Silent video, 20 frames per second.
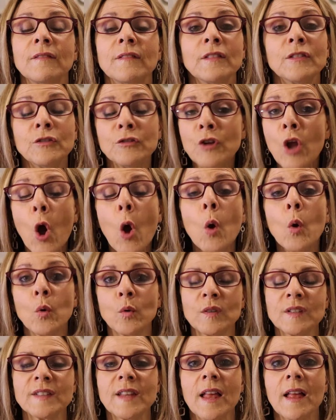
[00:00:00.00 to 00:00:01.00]

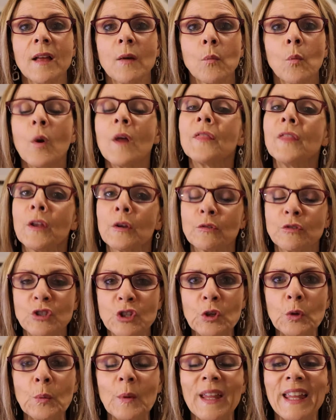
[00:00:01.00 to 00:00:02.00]
knows what they're
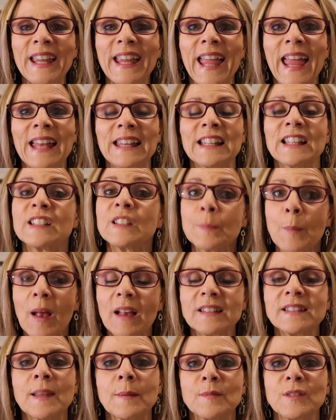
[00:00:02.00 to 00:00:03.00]
doing and
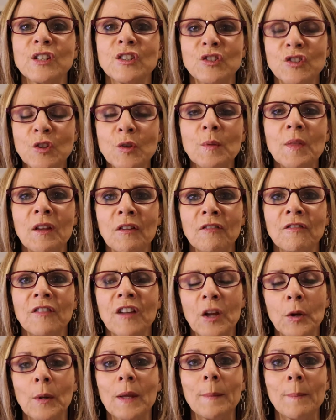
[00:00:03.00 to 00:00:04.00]
expects them to do their
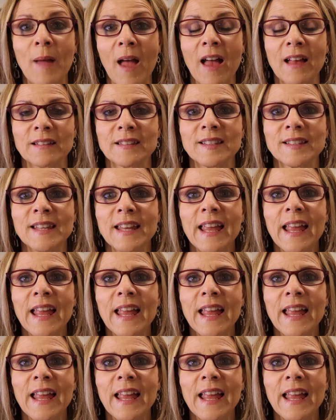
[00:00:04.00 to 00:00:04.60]
very best.